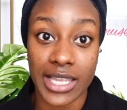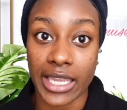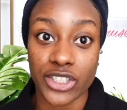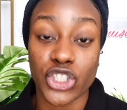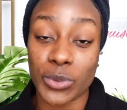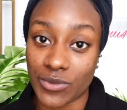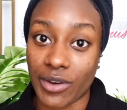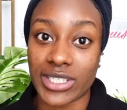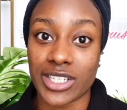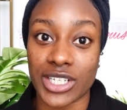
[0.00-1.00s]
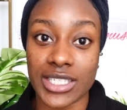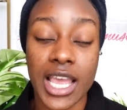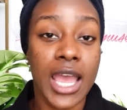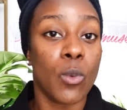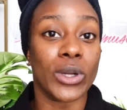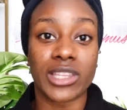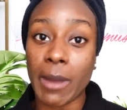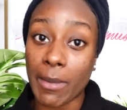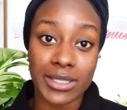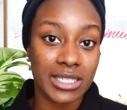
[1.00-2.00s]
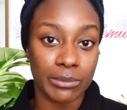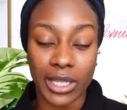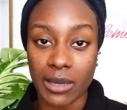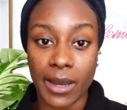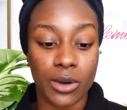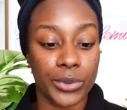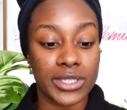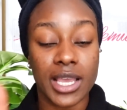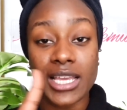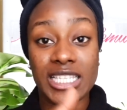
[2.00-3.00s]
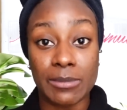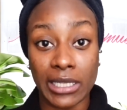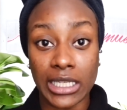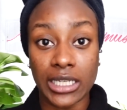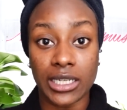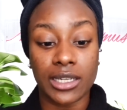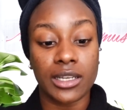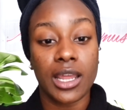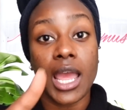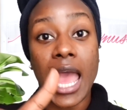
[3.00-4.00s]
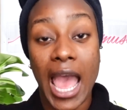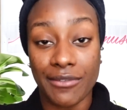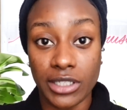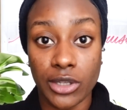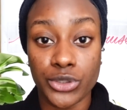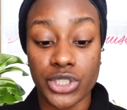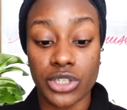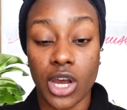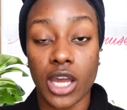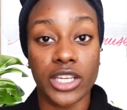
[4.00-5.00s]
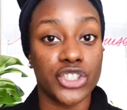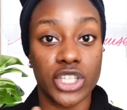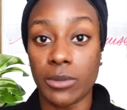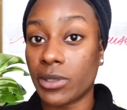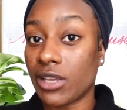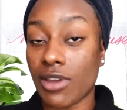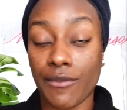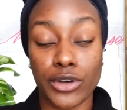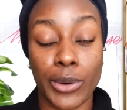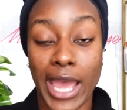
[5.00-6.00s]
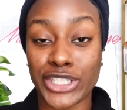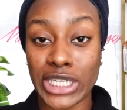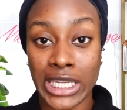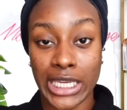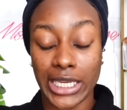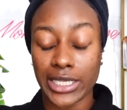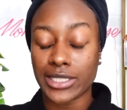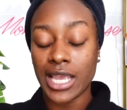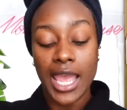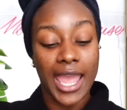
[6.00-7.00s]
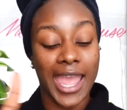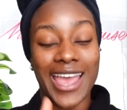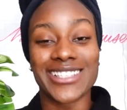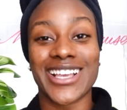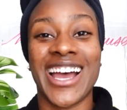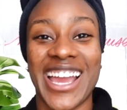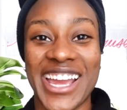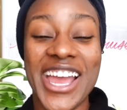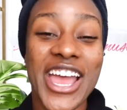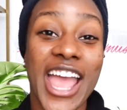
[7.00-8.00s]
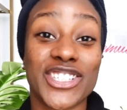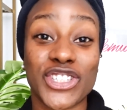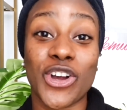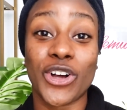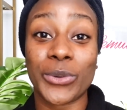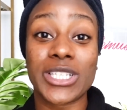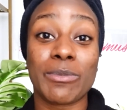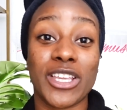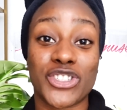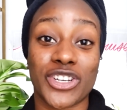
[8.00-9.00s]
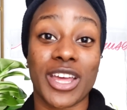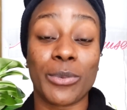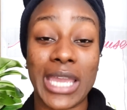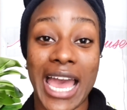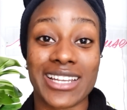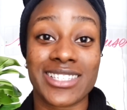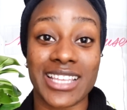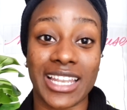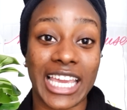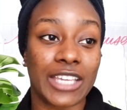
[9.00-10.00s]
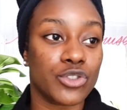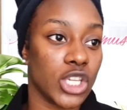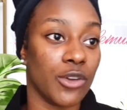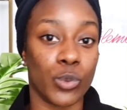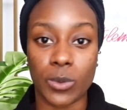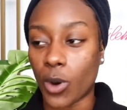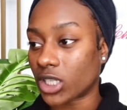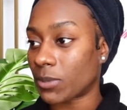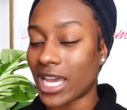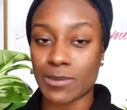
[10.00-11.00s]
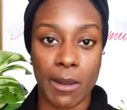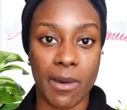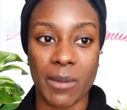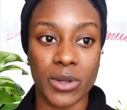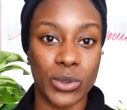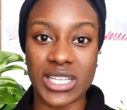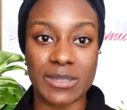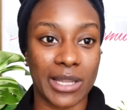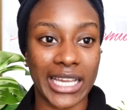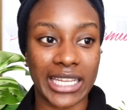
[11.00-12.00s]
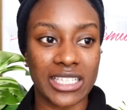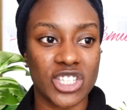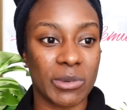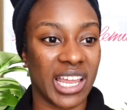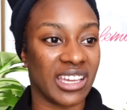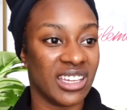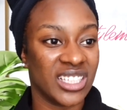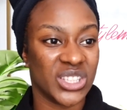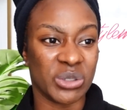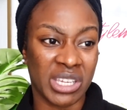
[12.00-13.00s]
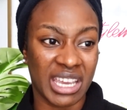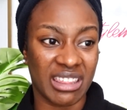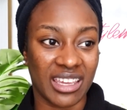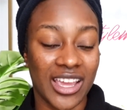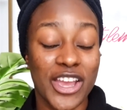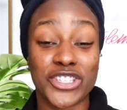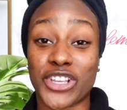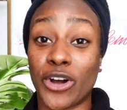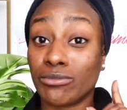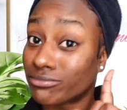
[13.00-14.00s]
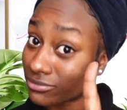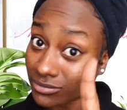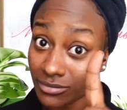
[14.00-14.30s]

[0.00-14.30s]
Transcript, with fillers: Like, she was very serious. One thing my mom didn't play about was smelling good, having lotion on, because she didn't believe in having no ashy kids, and and she always made sure that we had a scent. Like, if, she, if we walked past my mom and we didn't smell like anything, she'd be like, "Tu hieres." So